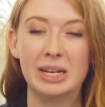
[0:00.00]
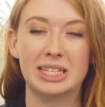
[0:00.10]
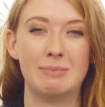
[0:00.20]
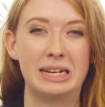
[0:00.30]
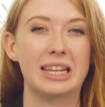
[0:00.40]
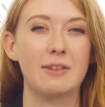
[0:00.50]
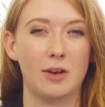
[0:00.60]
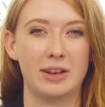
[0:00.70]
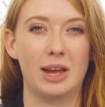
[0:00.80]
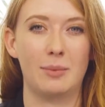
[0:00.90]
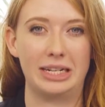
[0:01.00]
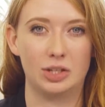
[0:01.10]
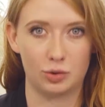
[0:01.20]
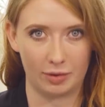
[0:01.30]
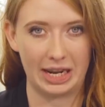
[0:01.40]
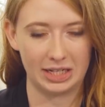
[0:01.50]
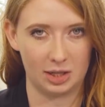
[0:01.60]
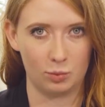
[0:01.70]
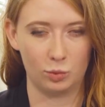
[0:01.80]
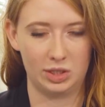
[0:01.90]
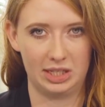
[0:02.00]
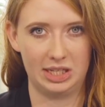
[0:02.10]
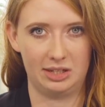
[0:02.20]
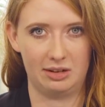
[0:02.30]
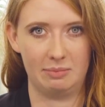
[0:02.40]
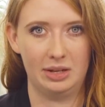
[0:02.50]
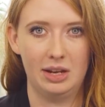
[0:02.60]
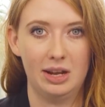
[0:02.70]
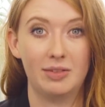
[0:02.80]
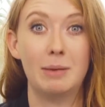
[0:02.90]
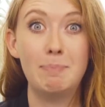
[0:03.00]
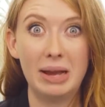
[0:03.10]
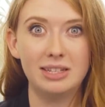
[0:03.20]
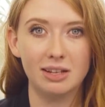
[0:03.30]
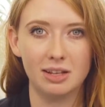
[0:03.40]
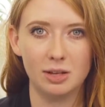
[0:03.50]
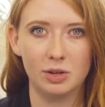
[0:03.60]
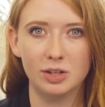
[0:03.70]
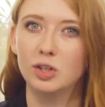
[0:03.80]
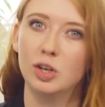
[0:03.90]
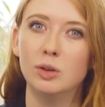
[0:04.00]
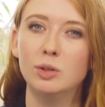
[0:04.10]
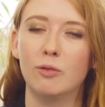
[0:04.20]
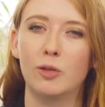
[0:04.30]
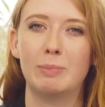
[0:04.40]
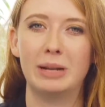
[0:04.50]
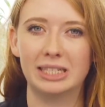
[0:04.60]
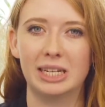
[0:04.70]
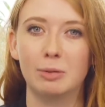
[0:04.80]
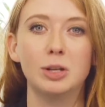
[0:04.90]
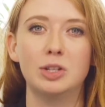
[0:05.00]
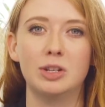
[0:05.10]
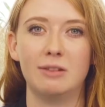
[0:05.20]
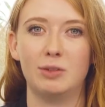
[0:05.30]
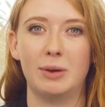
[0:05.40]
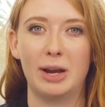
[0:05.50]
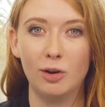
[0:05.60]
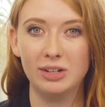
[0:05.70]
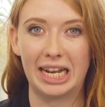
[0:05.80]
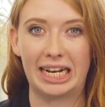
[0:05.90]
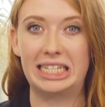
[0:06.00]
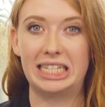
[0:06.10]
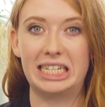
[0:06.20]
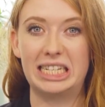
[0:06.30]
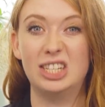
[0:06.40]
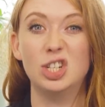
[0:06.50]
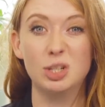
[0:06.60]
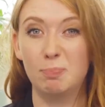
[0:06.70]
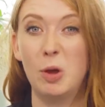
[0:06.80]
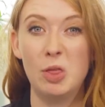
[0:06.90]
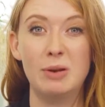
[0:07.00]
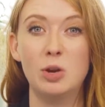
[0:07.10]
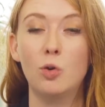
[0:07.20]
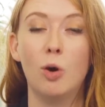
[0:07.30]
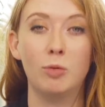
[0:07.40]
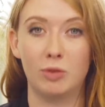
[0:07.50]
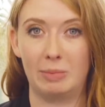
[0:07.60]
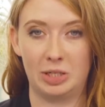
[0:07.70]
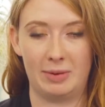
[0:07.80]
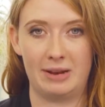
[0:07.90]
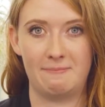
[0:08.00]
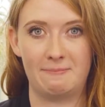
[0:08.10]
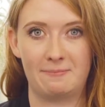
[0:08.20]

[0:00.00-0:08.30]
because it means they find their way straight into the water system. The best thing that you can do to avoid plastic pollution if you wear contact lenses is to just put them in your normal rubbish bin.